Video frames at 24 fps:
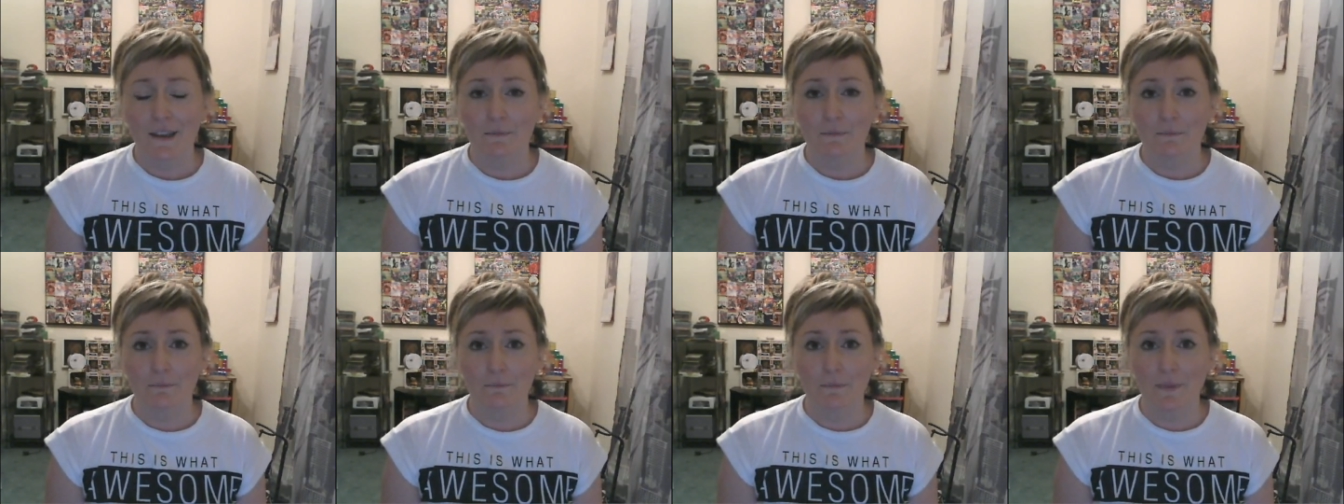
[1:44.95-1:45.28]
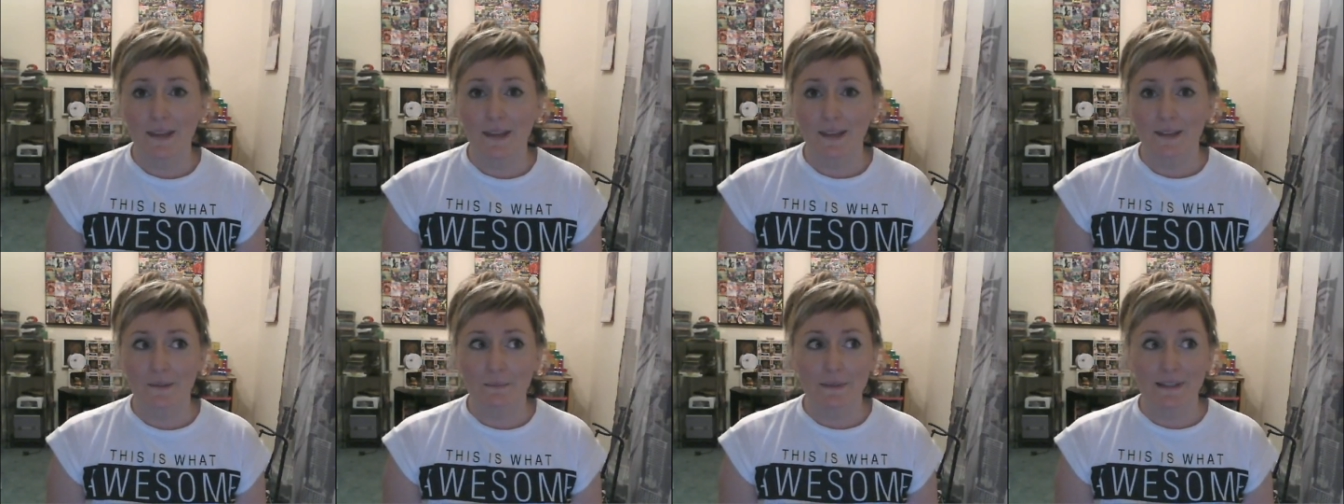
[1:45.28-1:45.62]

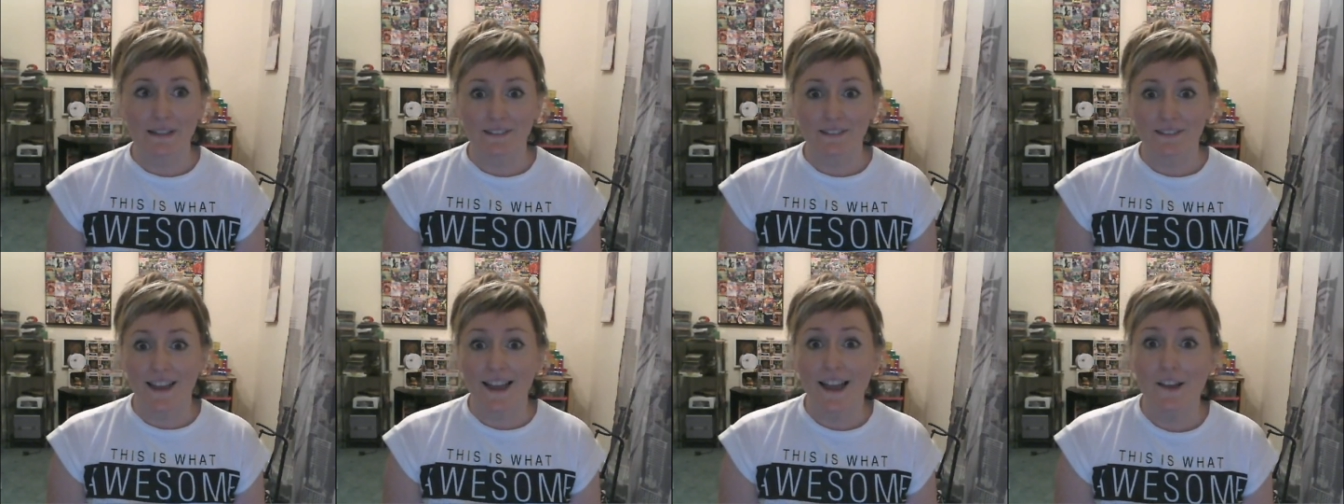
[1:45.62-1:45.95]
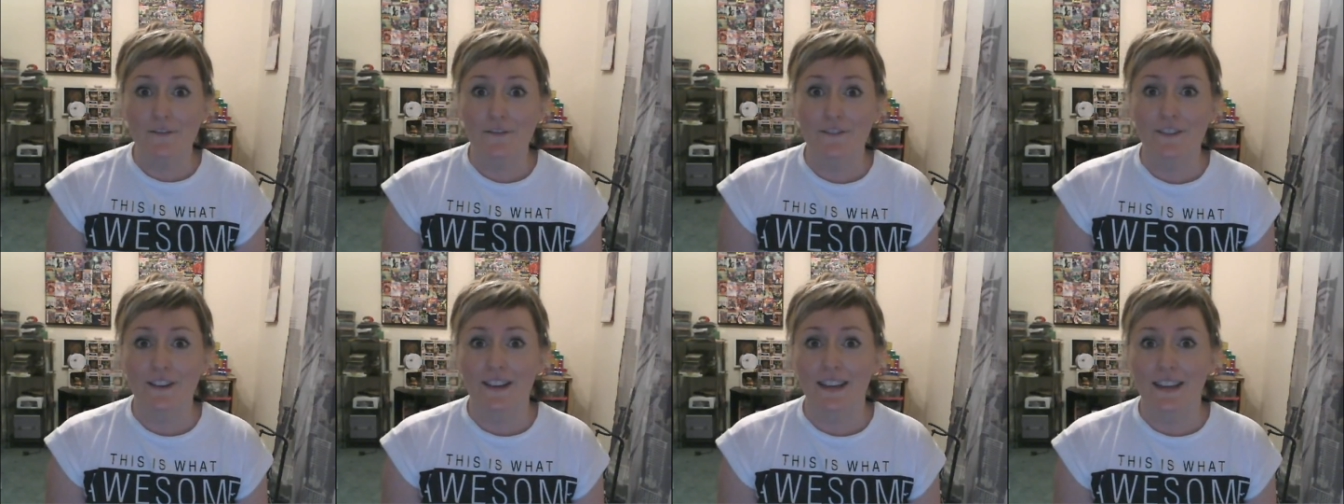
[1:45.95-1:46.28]
make me
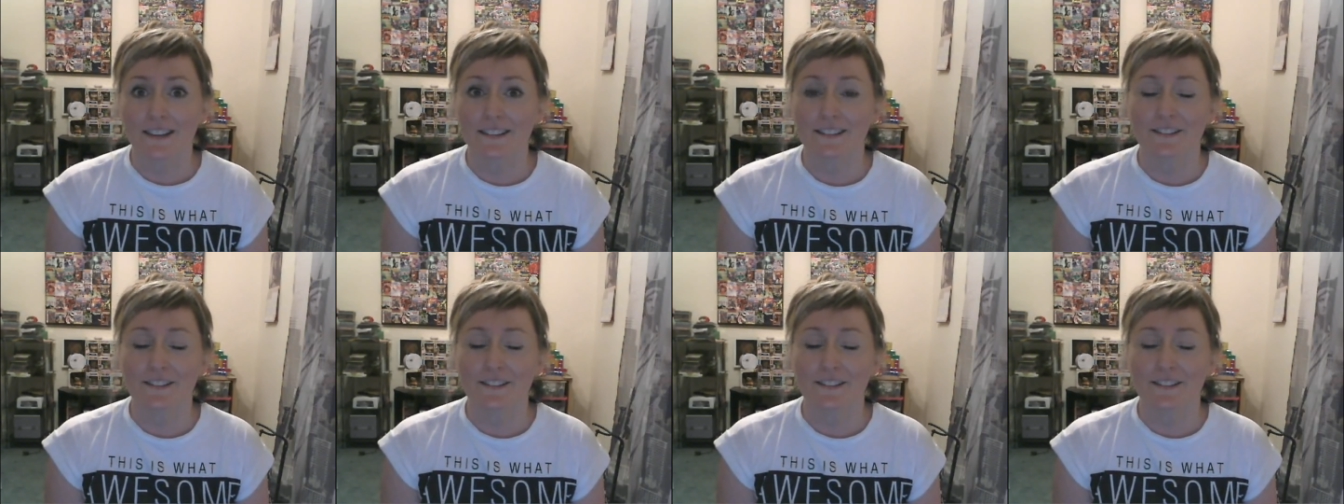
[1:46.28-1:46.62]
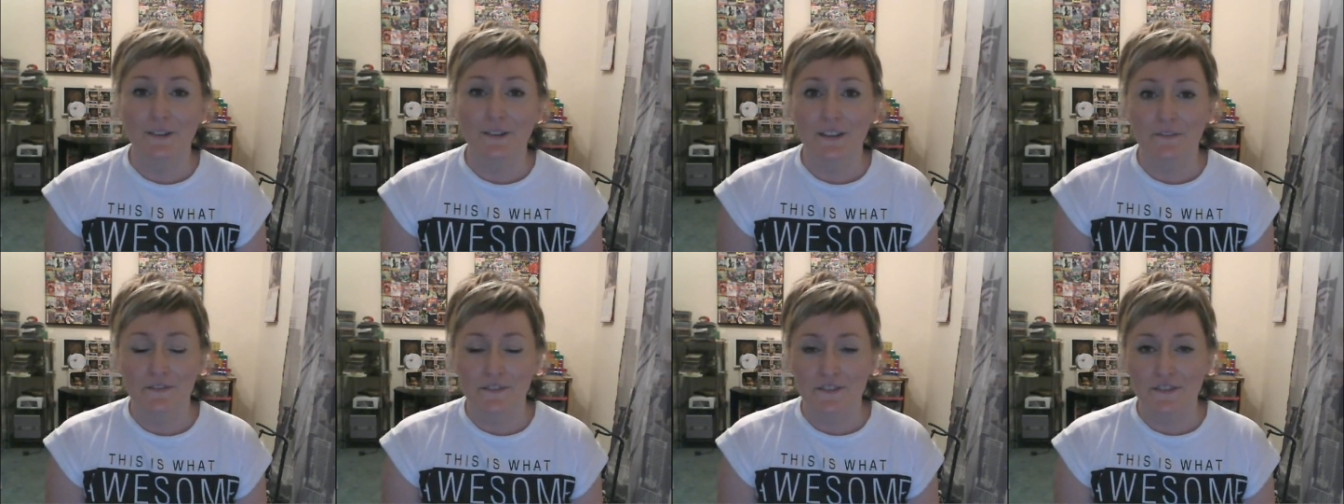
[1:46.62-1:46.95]
laugh again, not
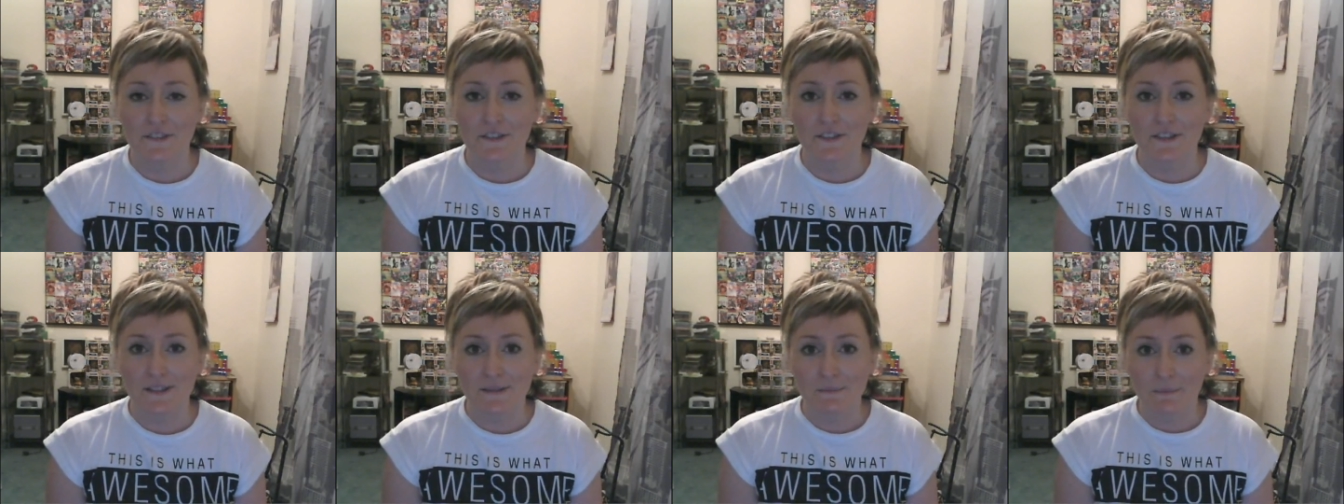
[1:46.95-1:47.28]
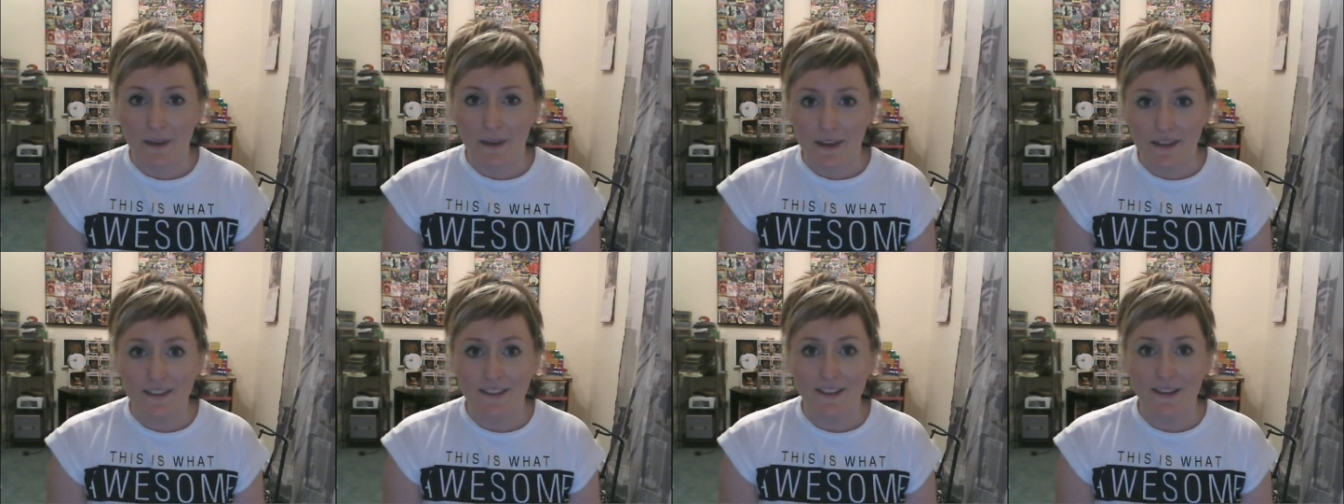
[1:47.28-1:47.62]
even just
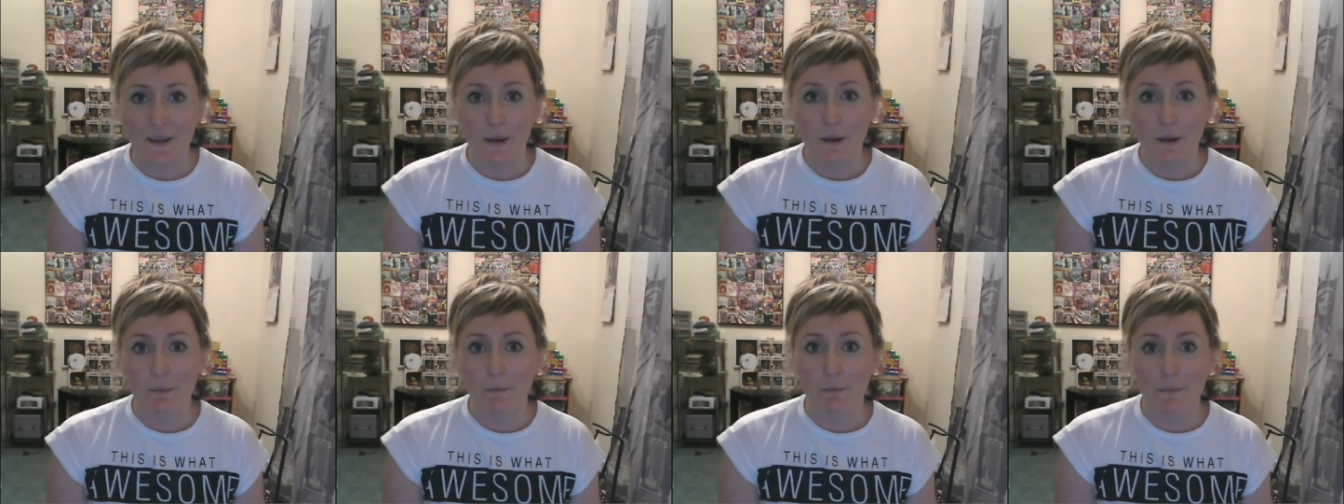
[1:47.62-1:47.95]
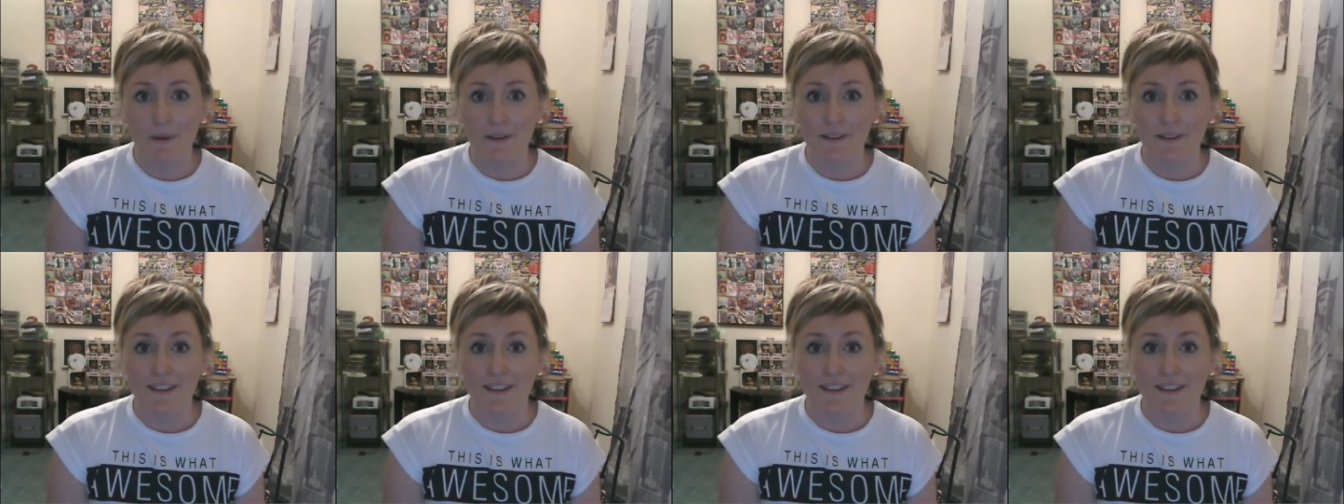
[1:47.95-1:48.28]
smile again,
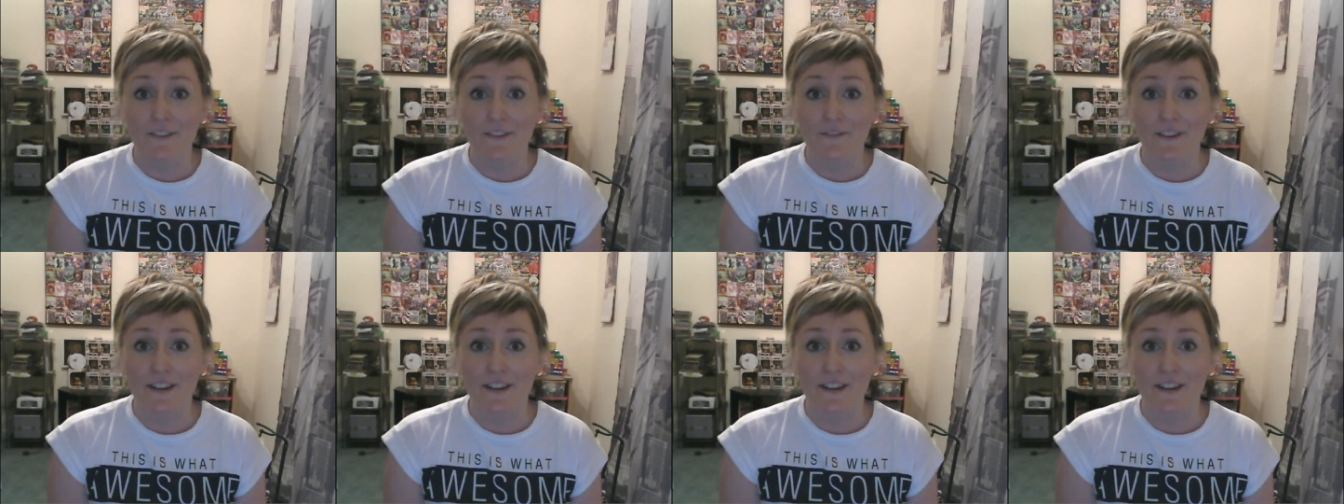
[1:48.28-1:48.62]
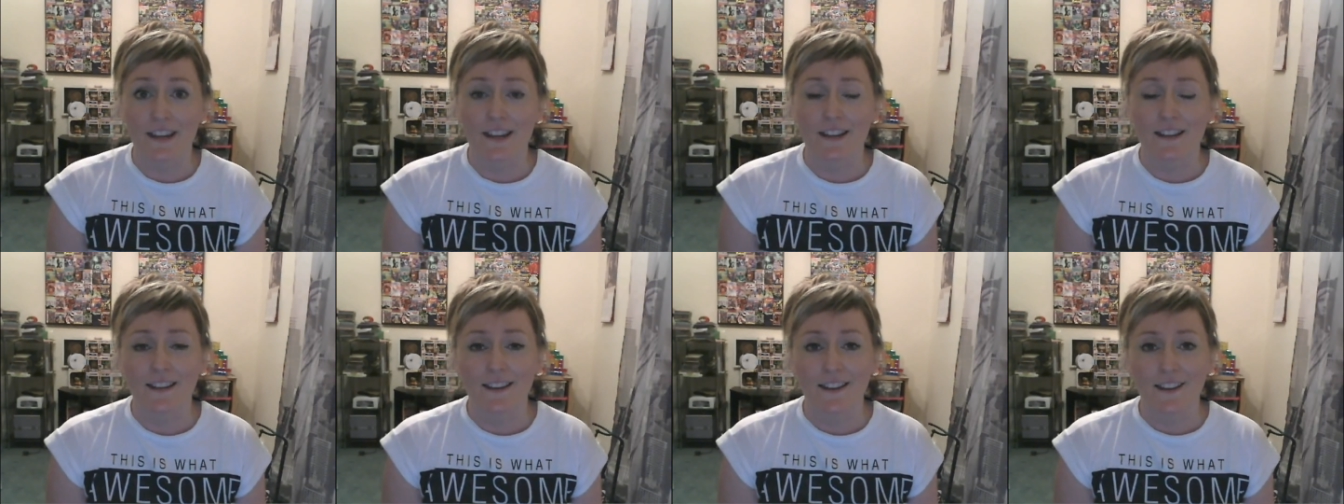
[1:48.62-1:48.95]
but laugh
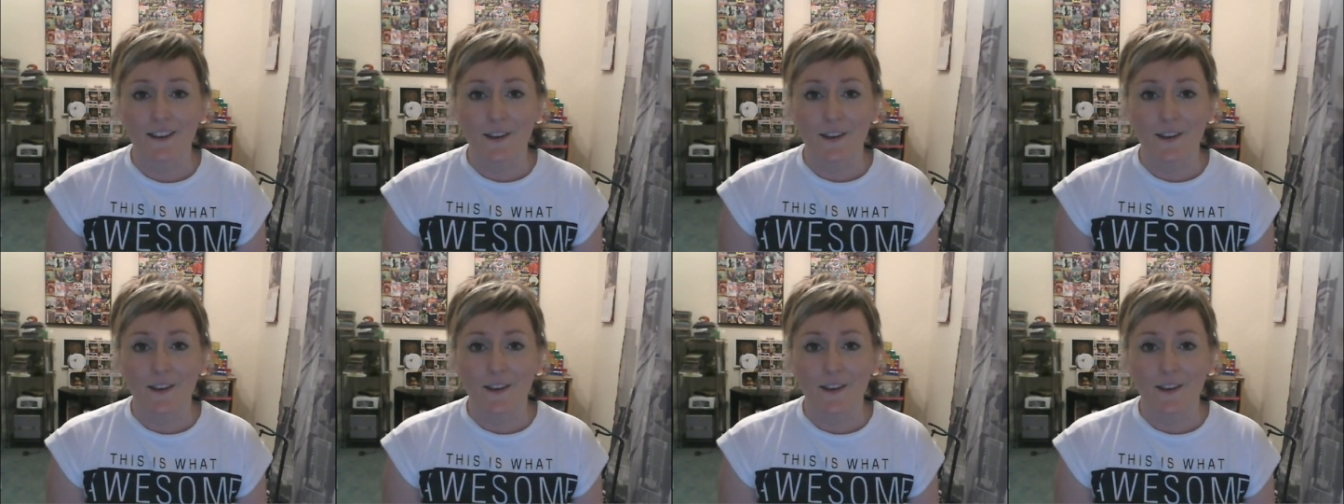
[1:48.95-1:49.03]
again.